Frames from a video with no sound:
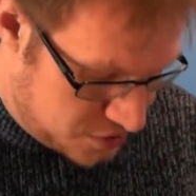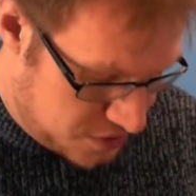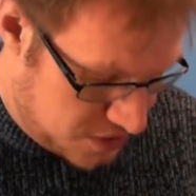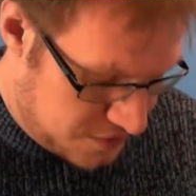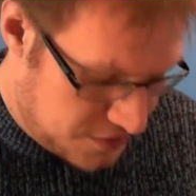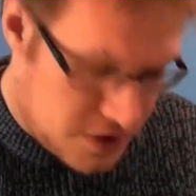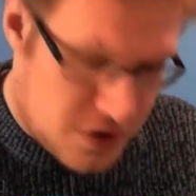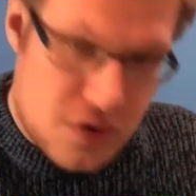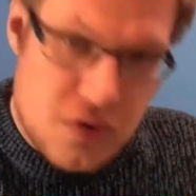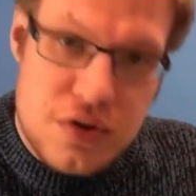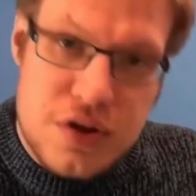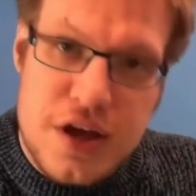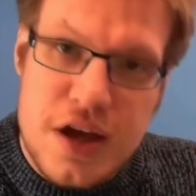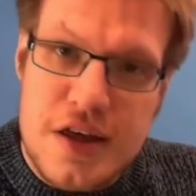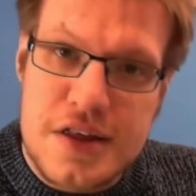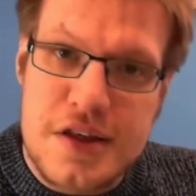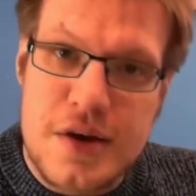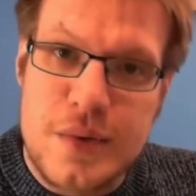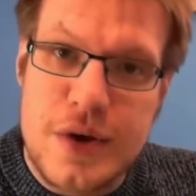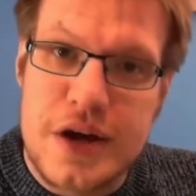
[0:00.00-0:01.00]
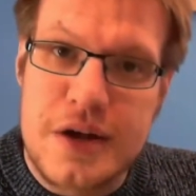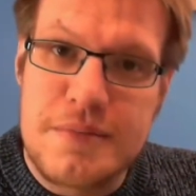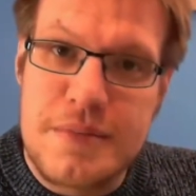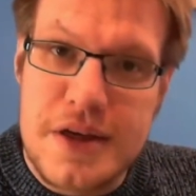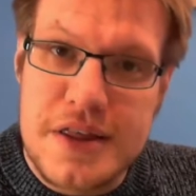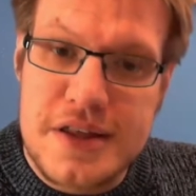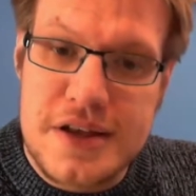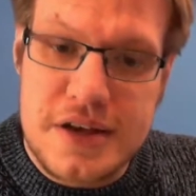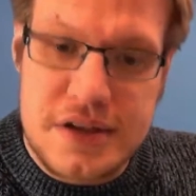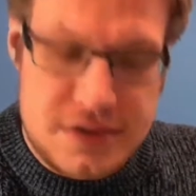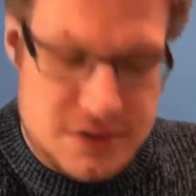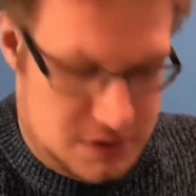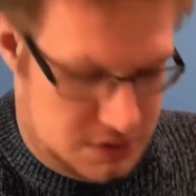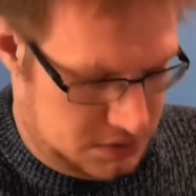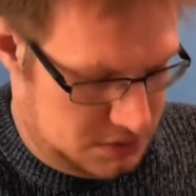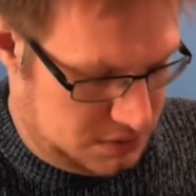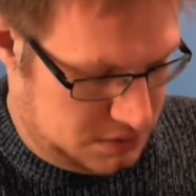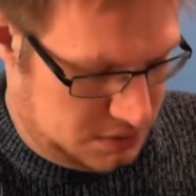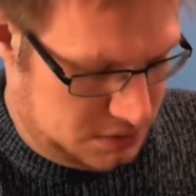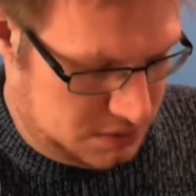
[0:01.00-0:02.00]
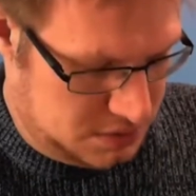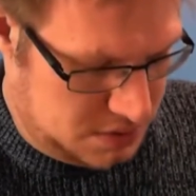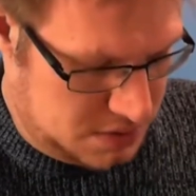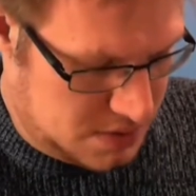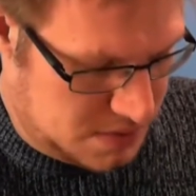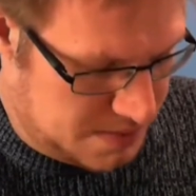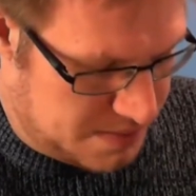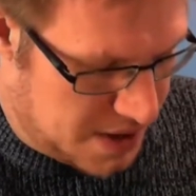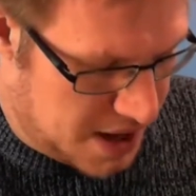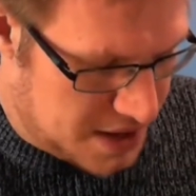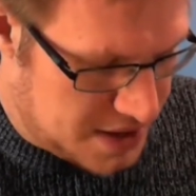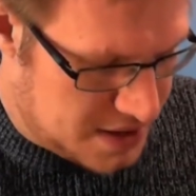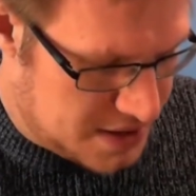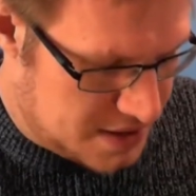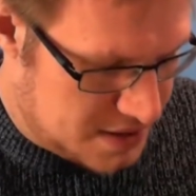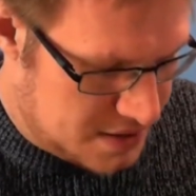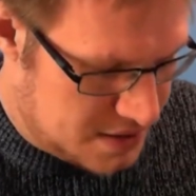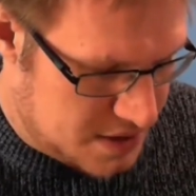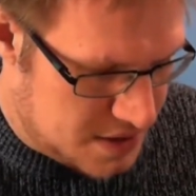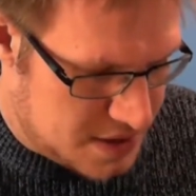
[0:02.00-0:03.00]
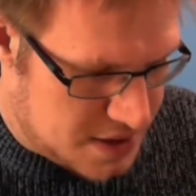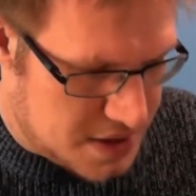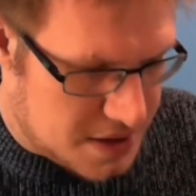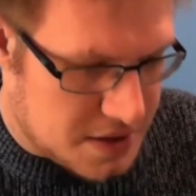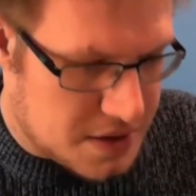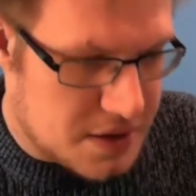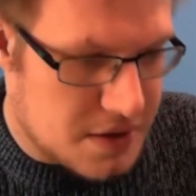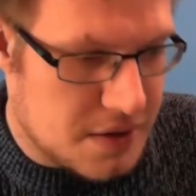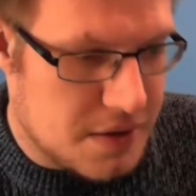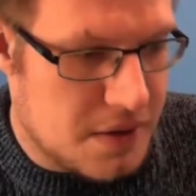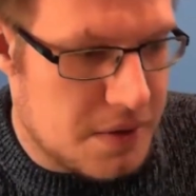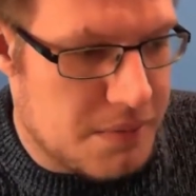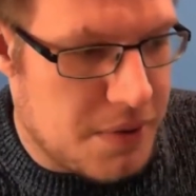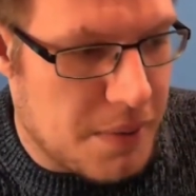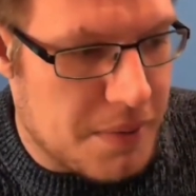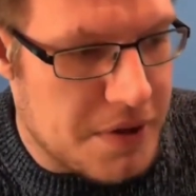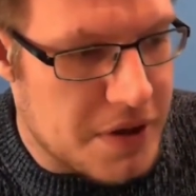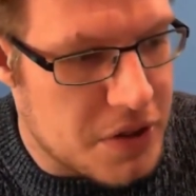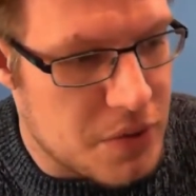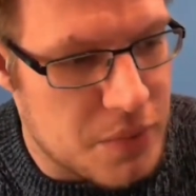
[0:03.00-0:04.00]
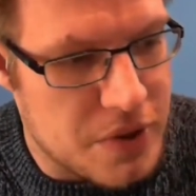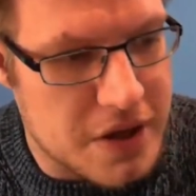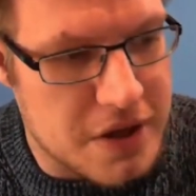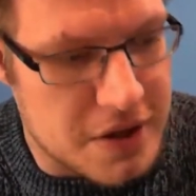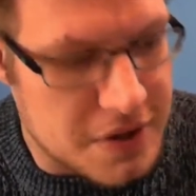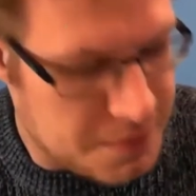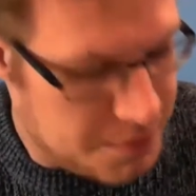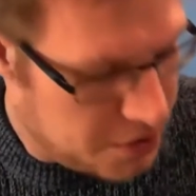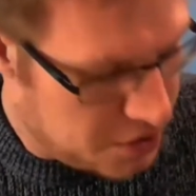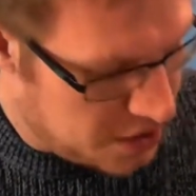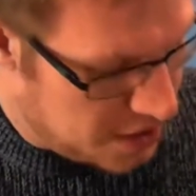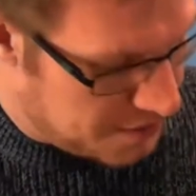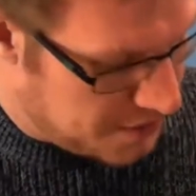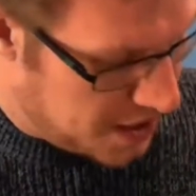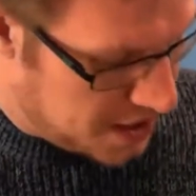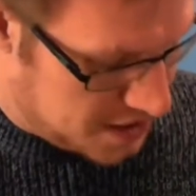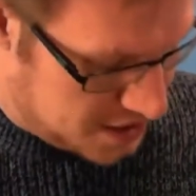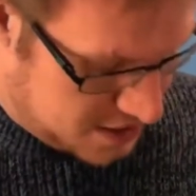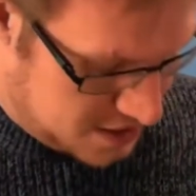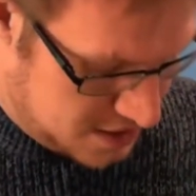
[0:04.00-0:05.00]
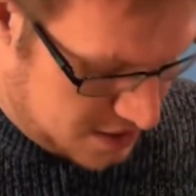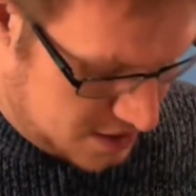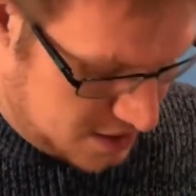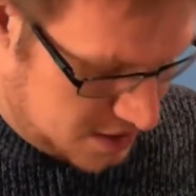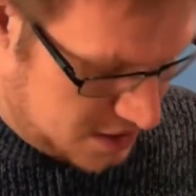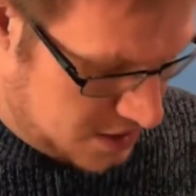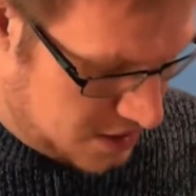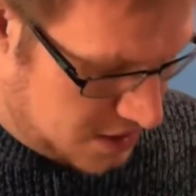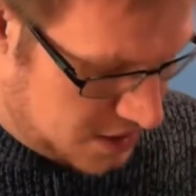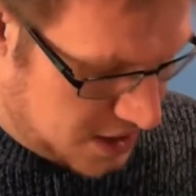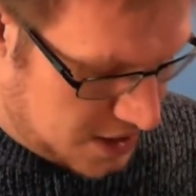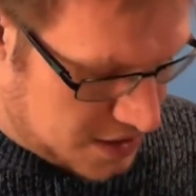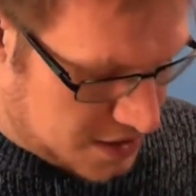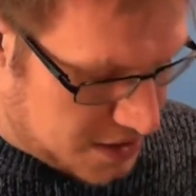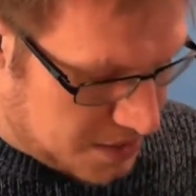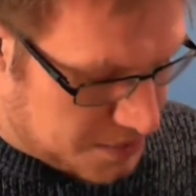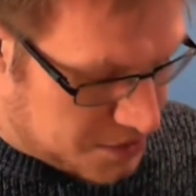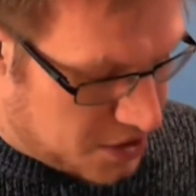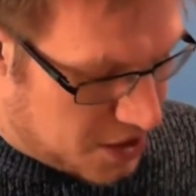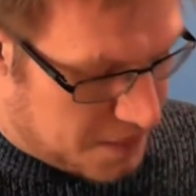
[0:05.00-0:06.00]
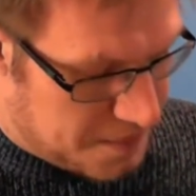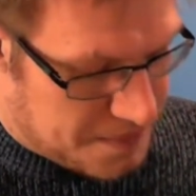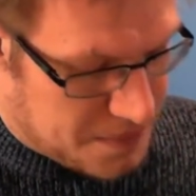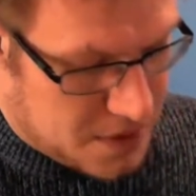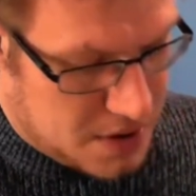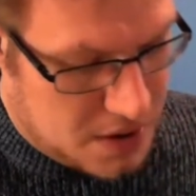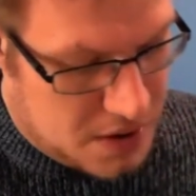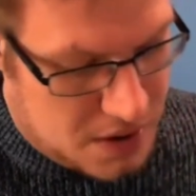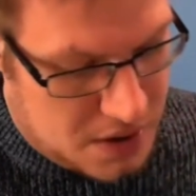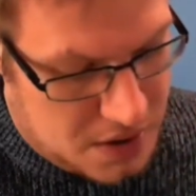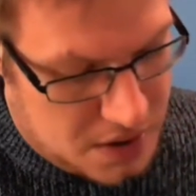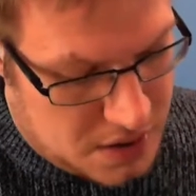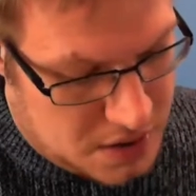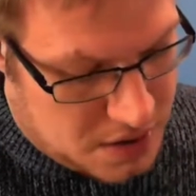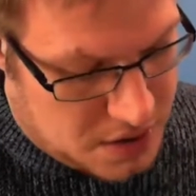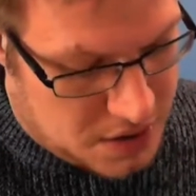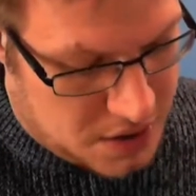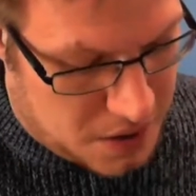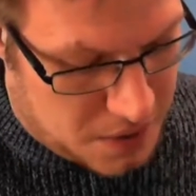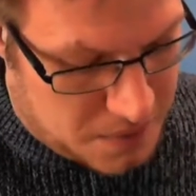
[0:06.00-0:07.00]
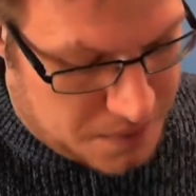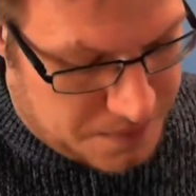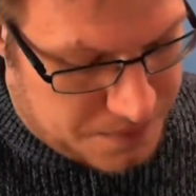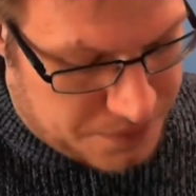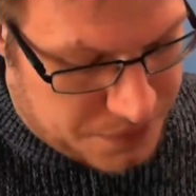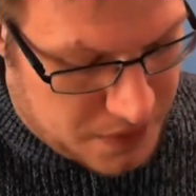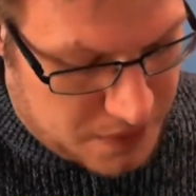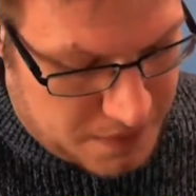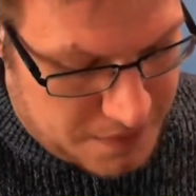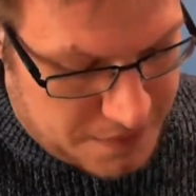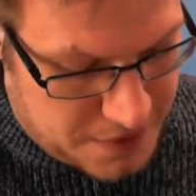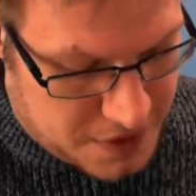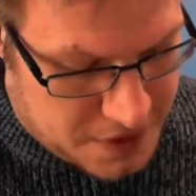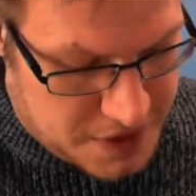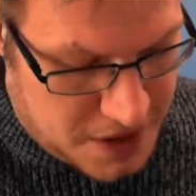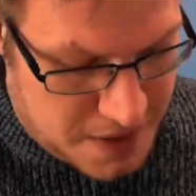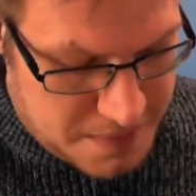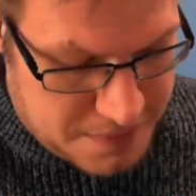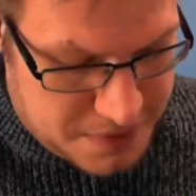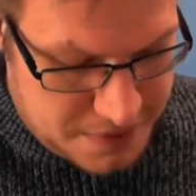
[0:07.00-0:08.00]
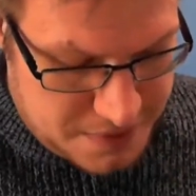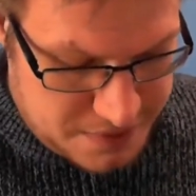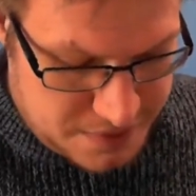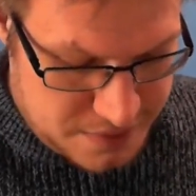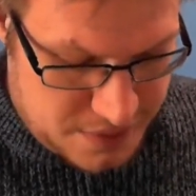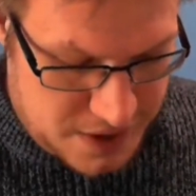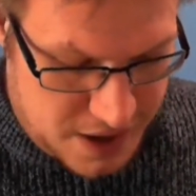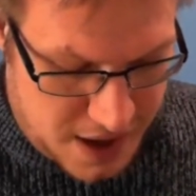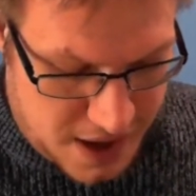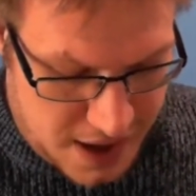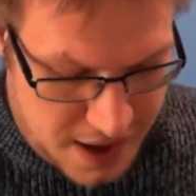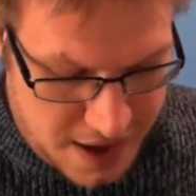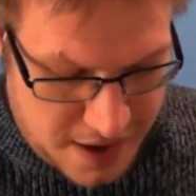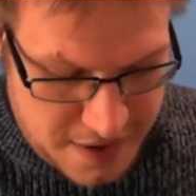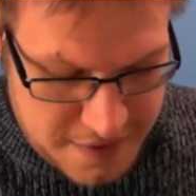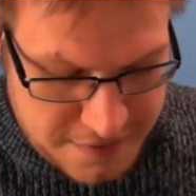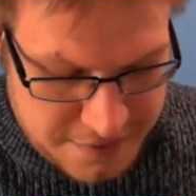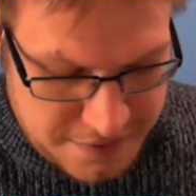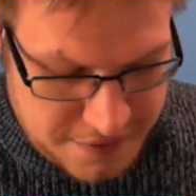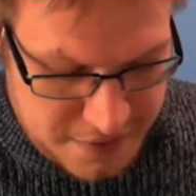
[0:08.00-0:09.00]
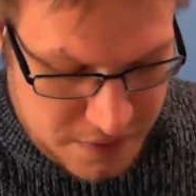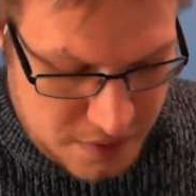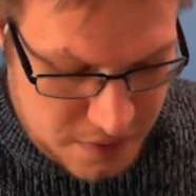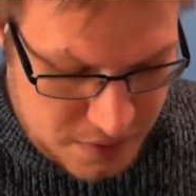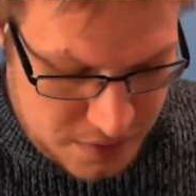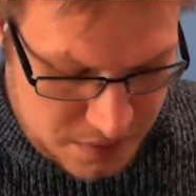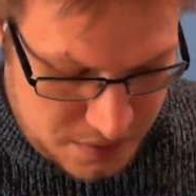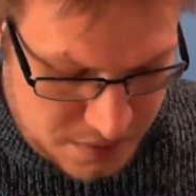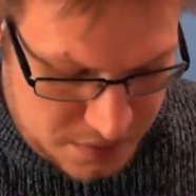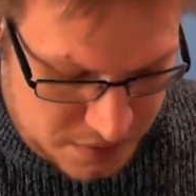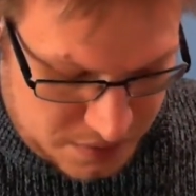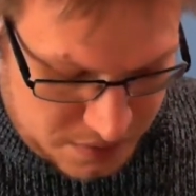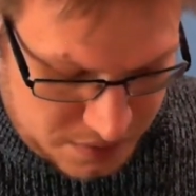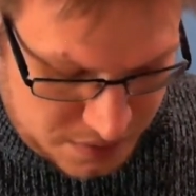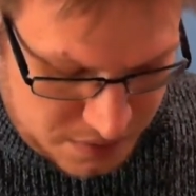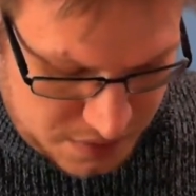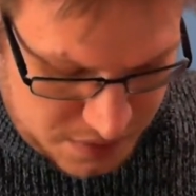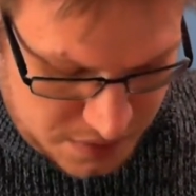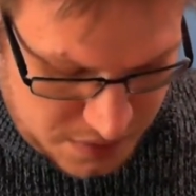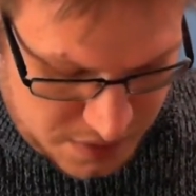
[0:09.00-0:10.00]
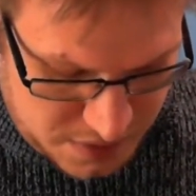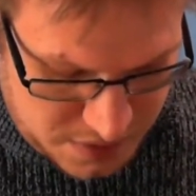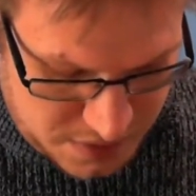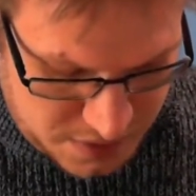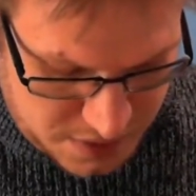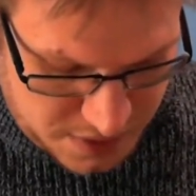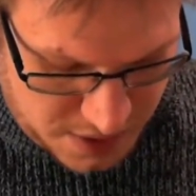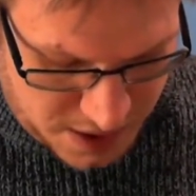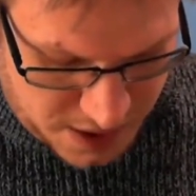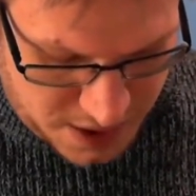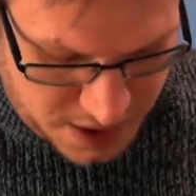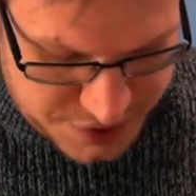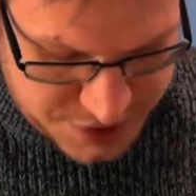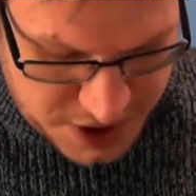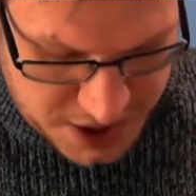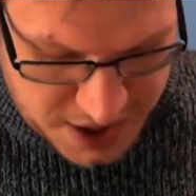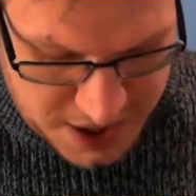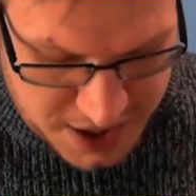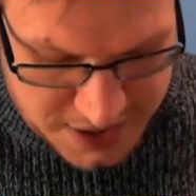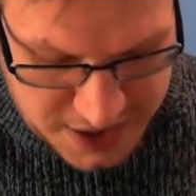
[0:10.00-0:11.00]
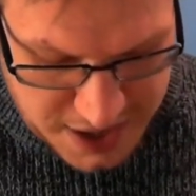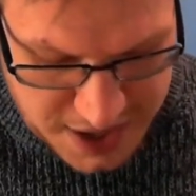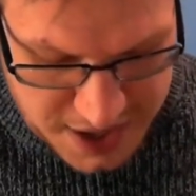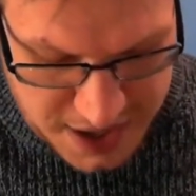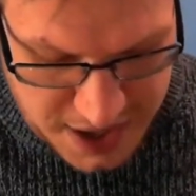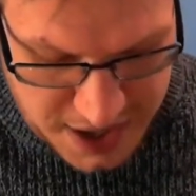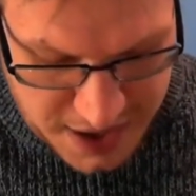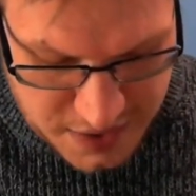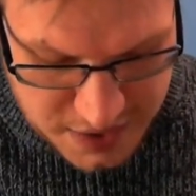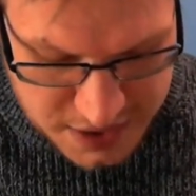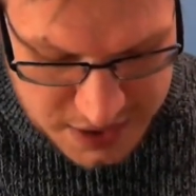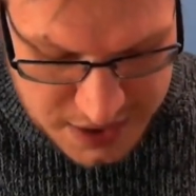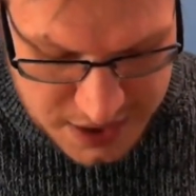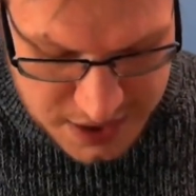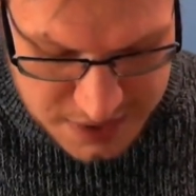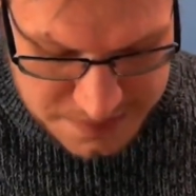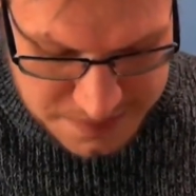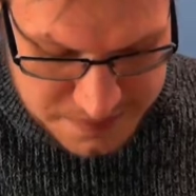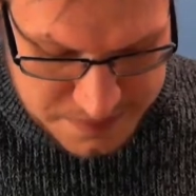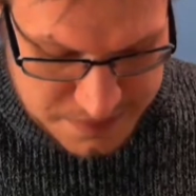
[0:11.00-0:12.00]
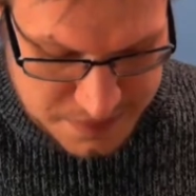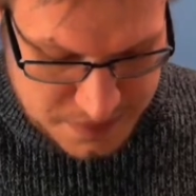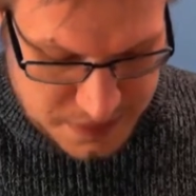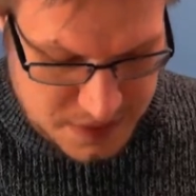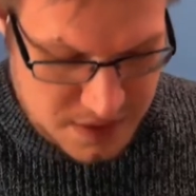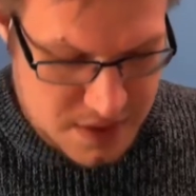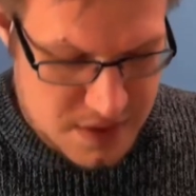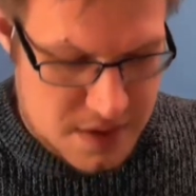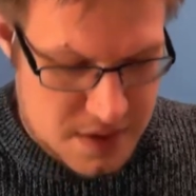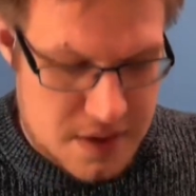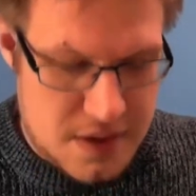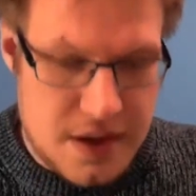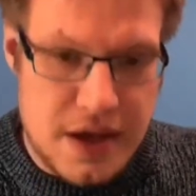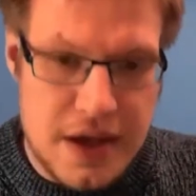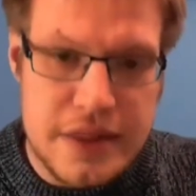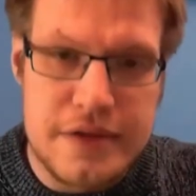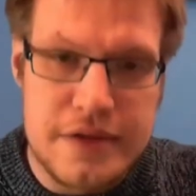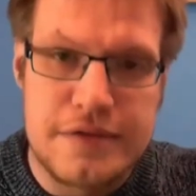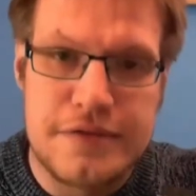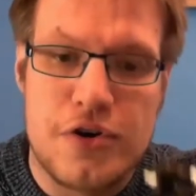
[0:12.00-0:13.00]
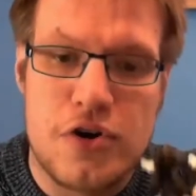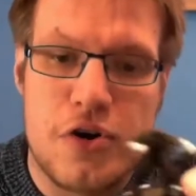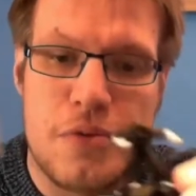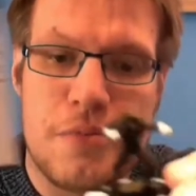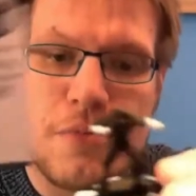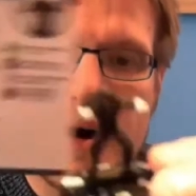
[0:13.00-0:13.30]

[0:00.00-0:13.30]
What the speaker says: give it all the gusto I can muster. But this is probably the weakest pull I've had in some time. So, first up, we have a JSA character in the form